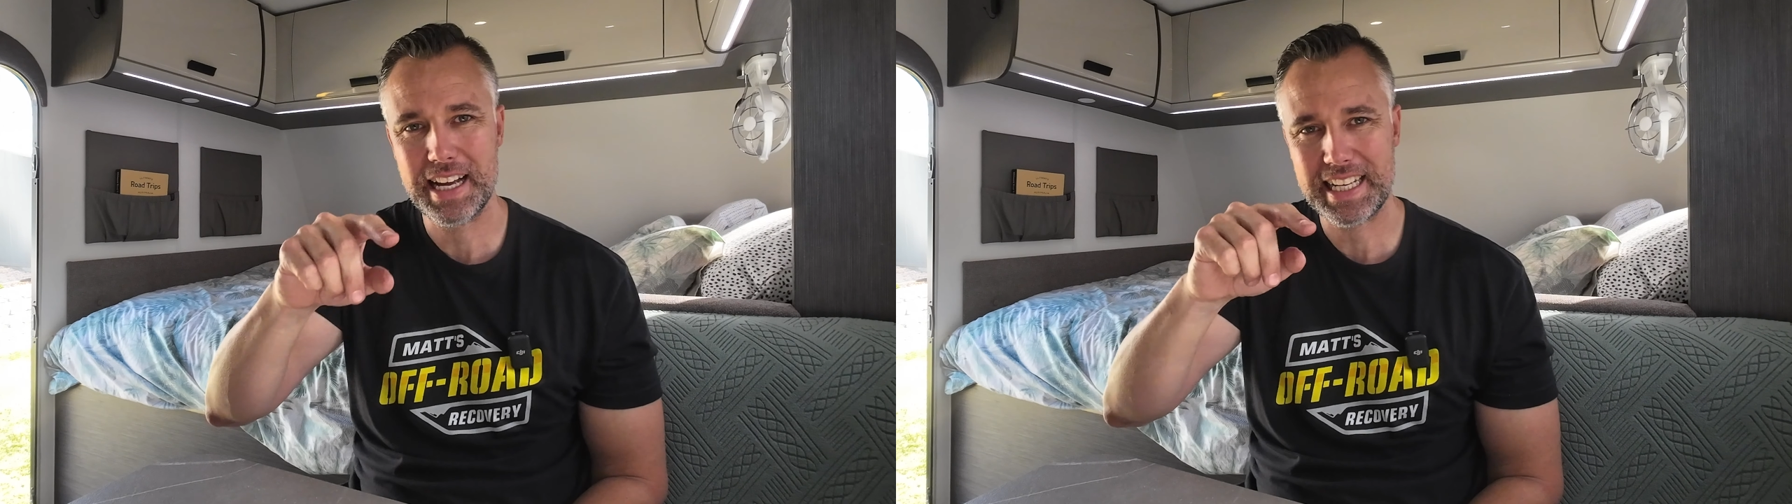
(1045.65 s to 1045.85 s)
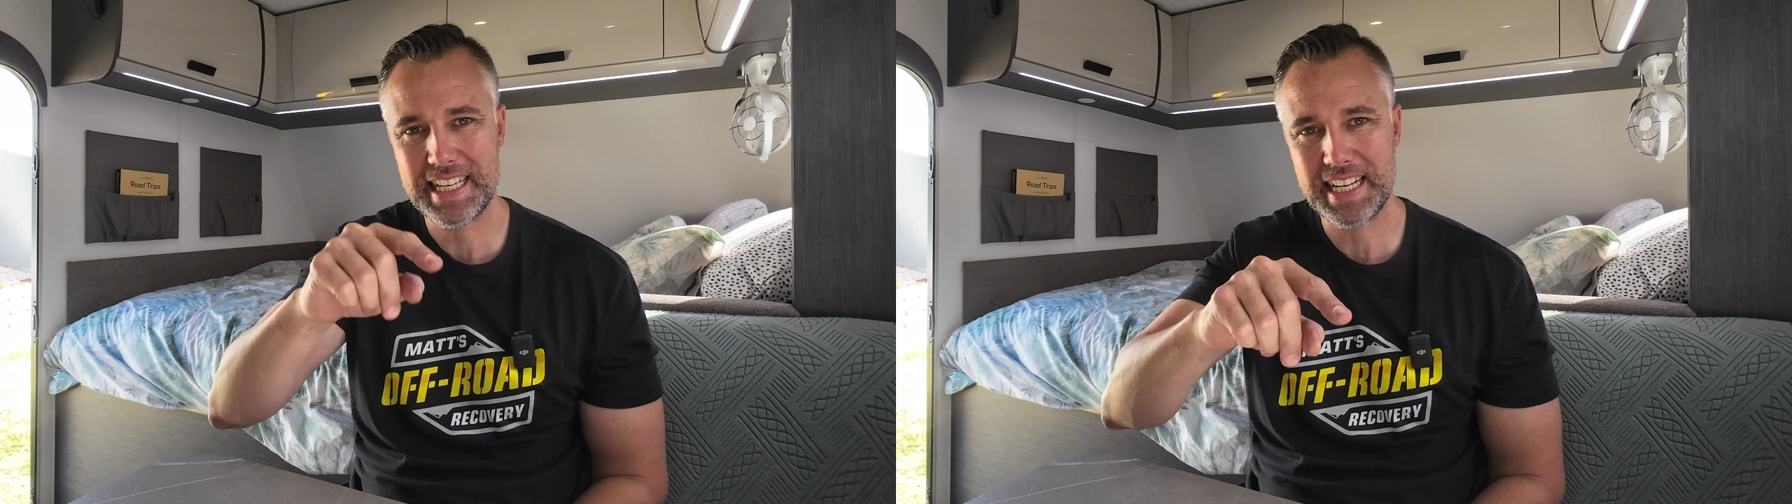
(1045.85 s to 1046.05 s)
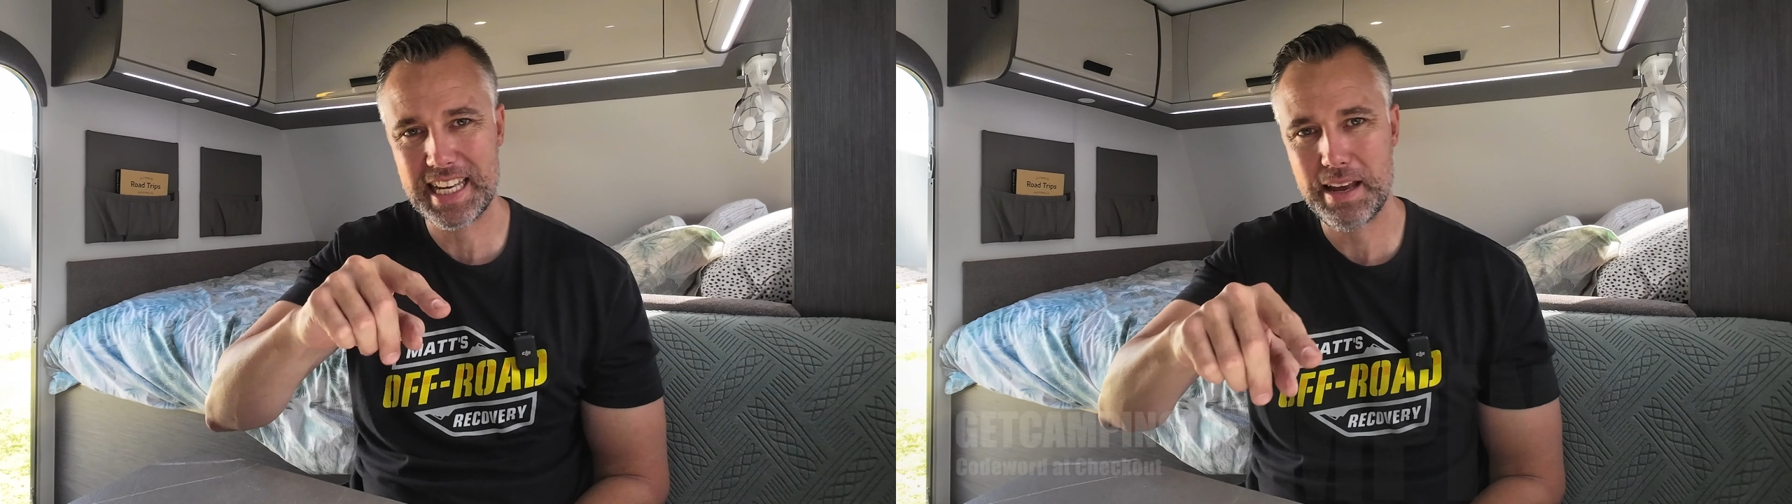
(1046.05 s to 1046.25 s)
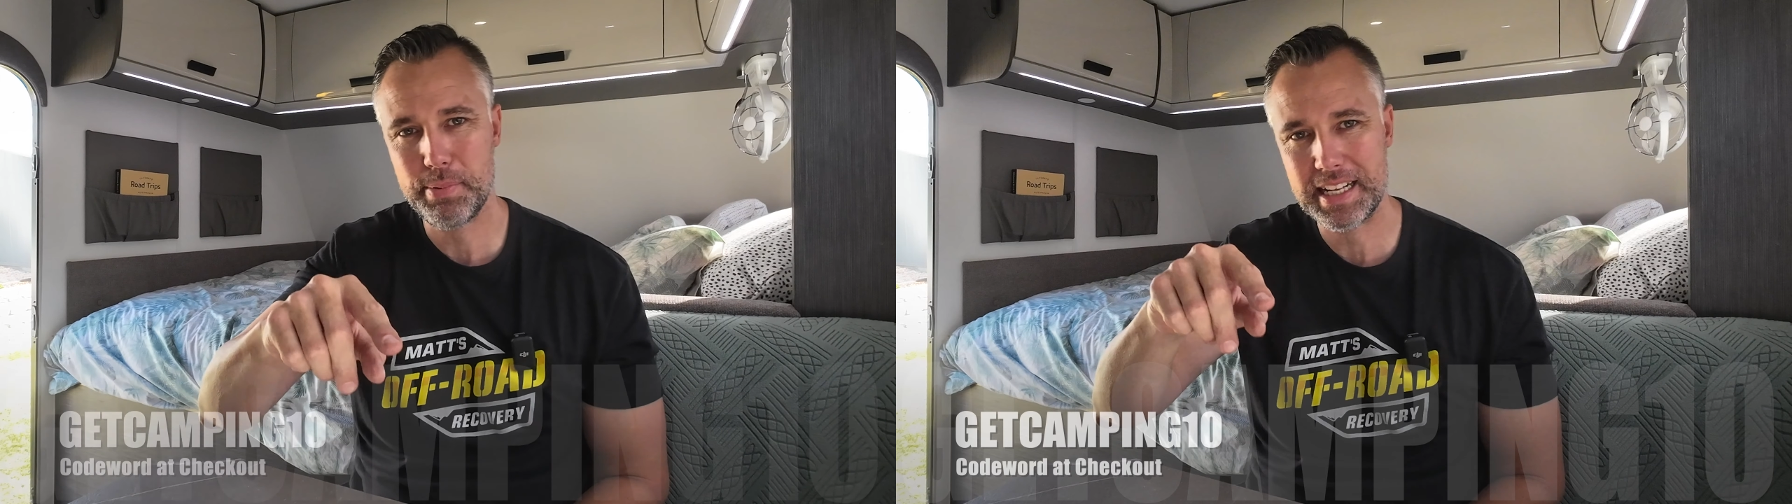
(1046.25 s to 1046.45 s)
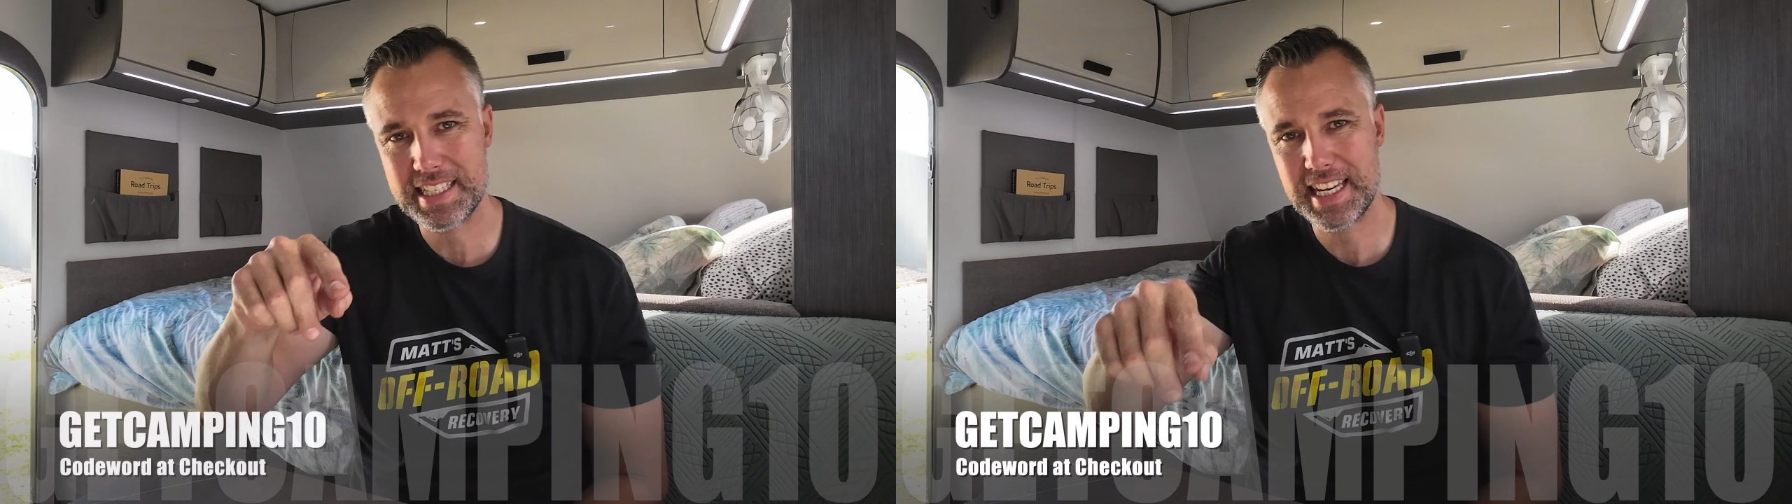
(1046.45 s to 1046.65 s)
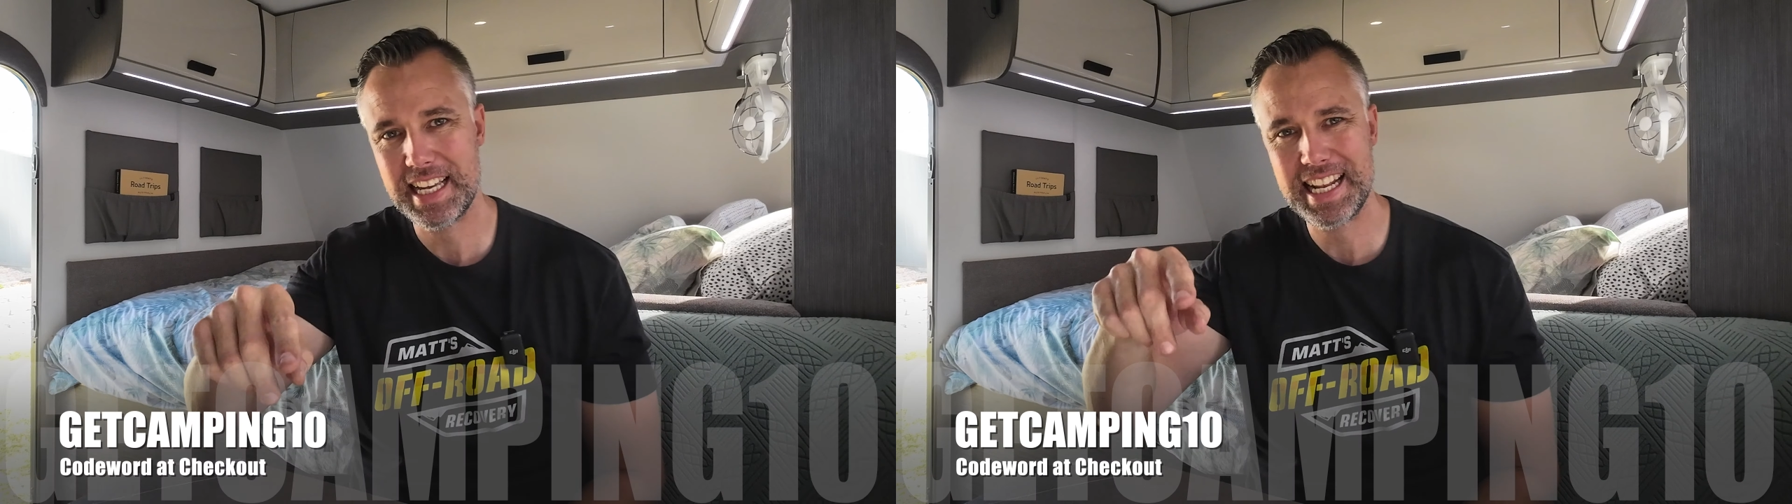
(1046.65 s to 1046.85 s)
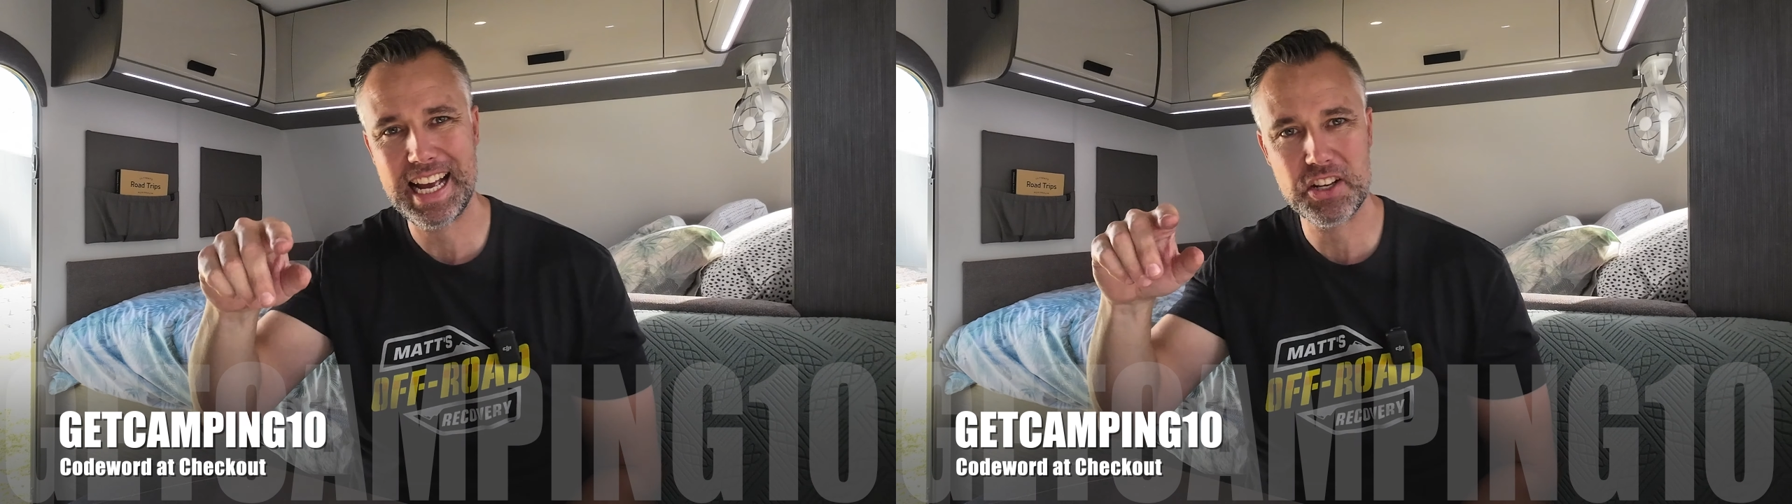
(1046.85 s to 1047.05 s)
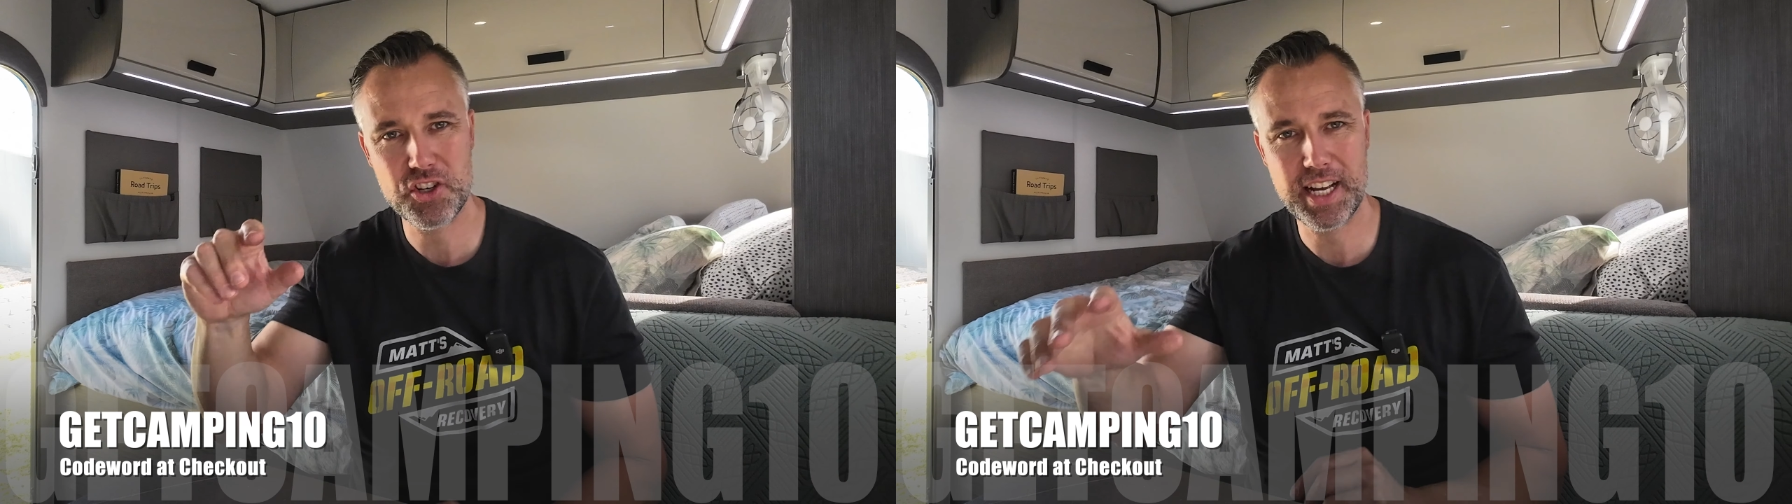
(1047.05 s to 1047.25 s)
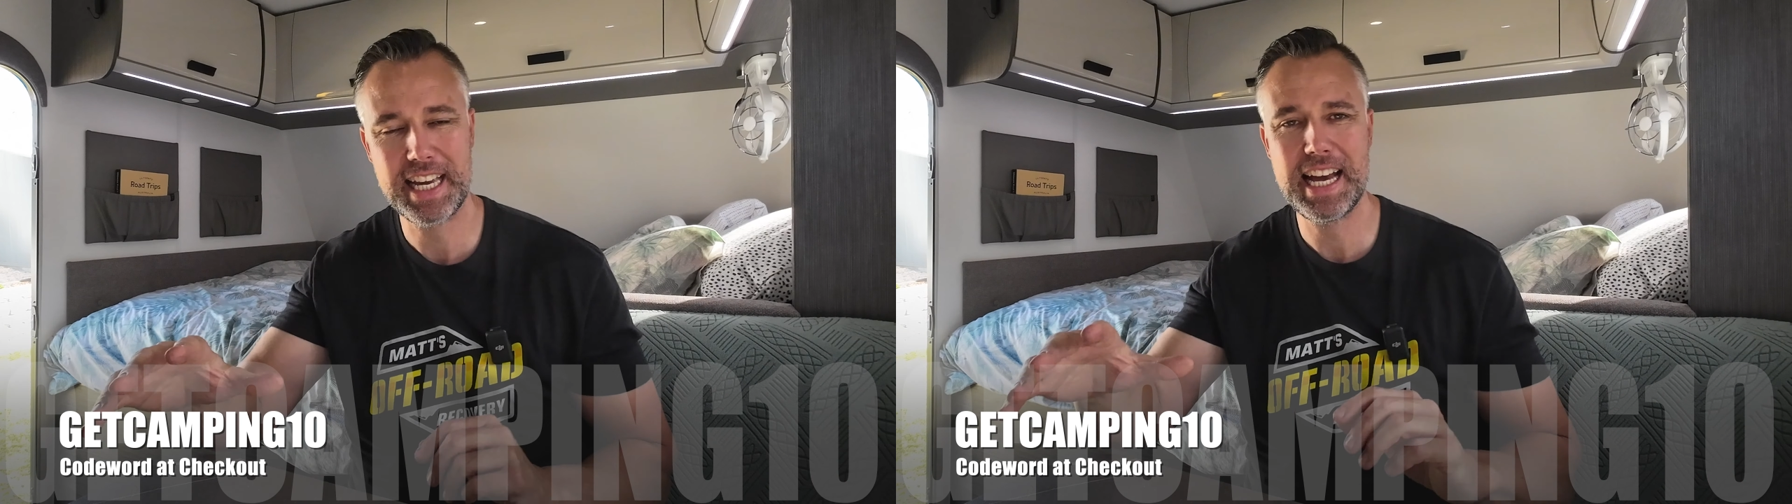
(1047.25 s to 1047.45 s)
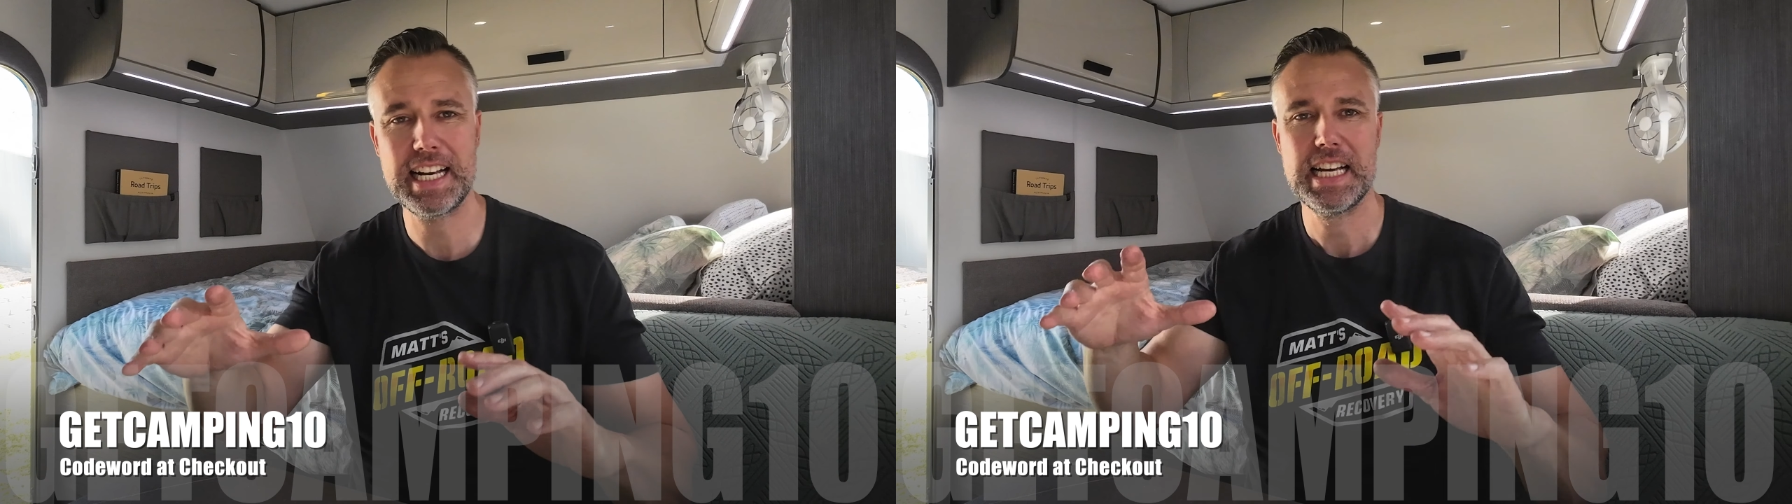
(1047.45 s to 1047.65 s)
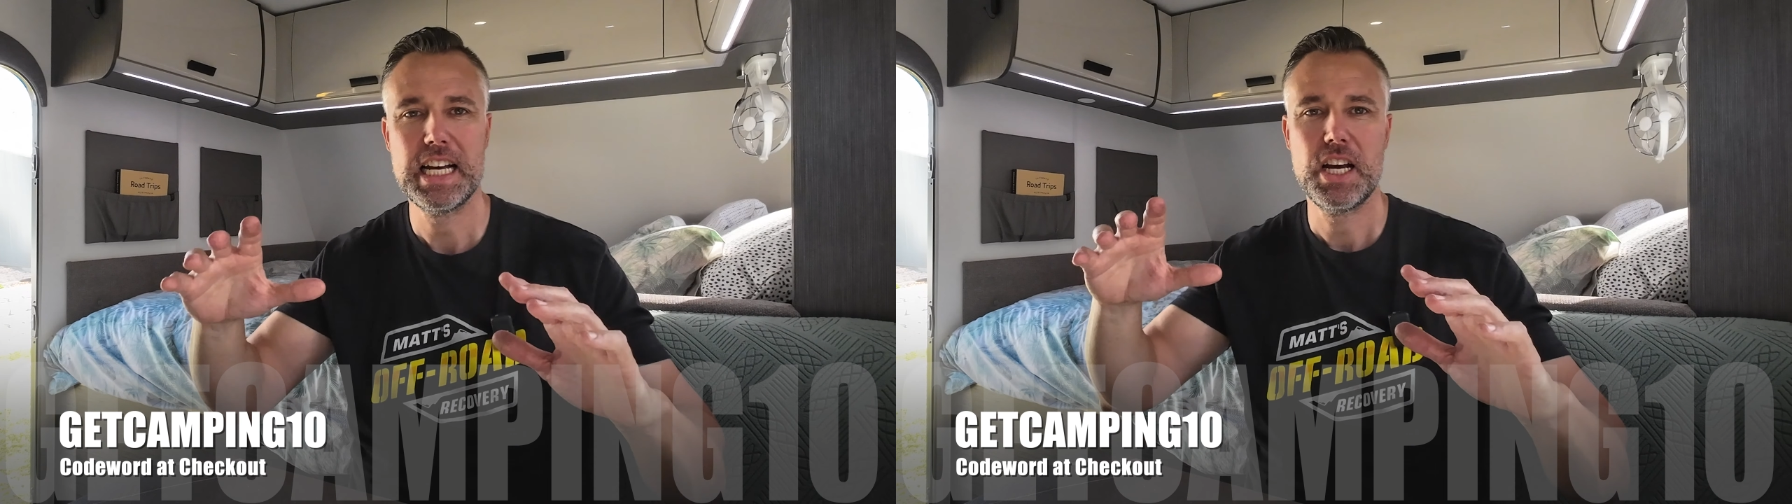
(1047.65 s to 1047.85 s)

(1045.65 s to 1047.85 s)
GetCamping10 at checkout,